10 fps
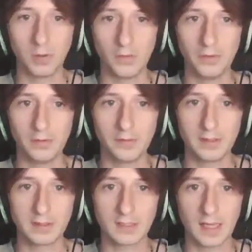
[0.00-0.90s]
bother
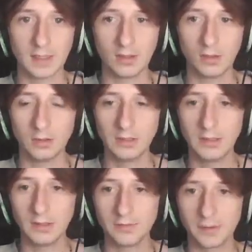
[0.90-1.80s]
this ant
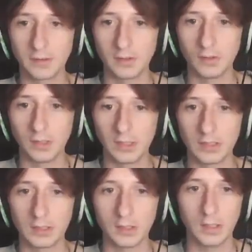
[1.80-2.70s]
colony. They are very annoying.